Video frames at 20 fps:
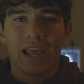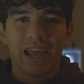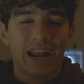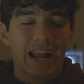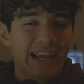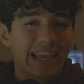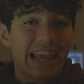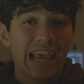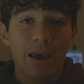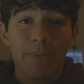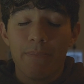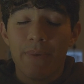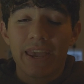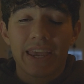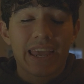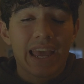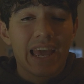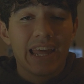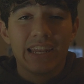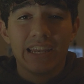And I can't
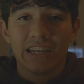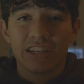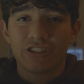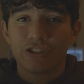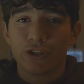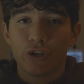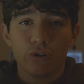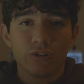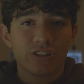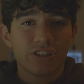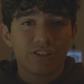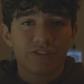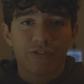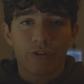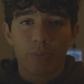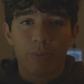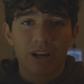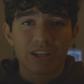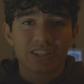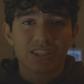make any excuses
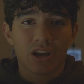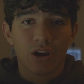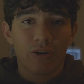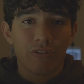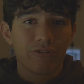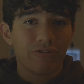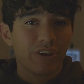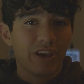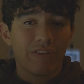for myself